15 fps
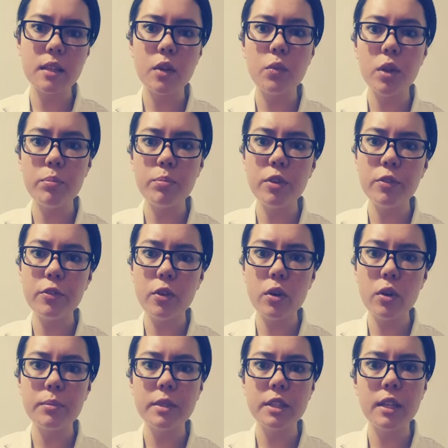we
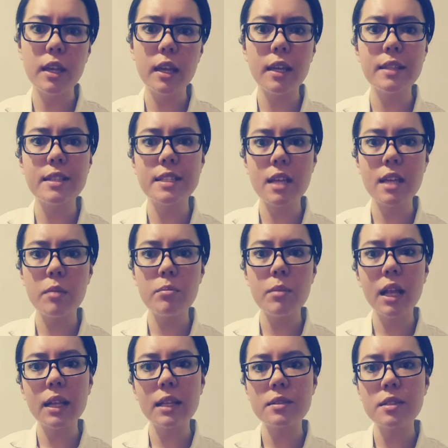perform the enzyme
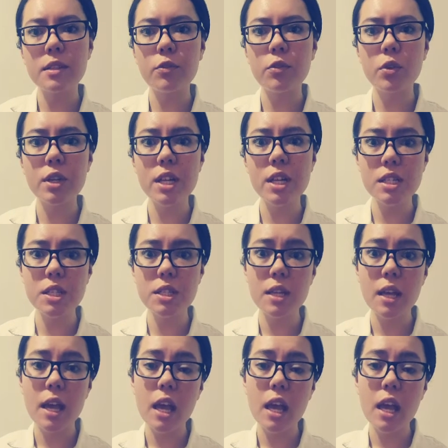balance for each